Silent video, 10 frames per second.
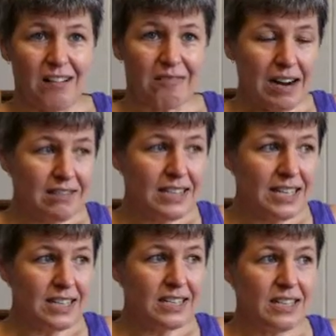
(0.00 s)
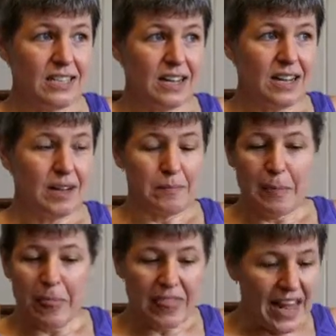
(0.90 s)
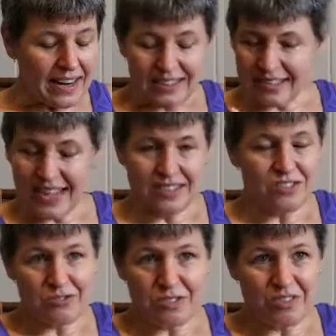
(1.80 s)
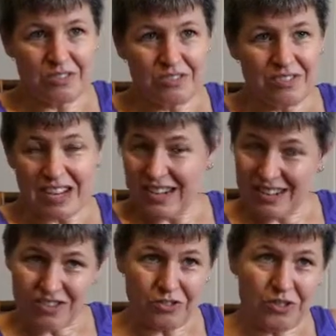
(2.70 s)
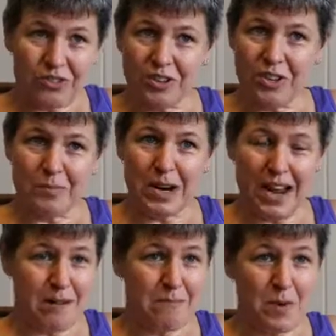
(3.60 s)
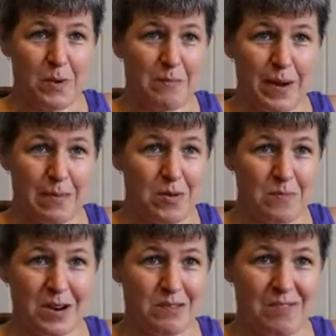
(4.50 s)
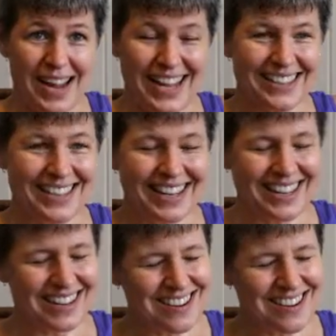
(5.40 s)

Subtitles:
around it. That's true in a short-term, kind of moment-by-moment way, like,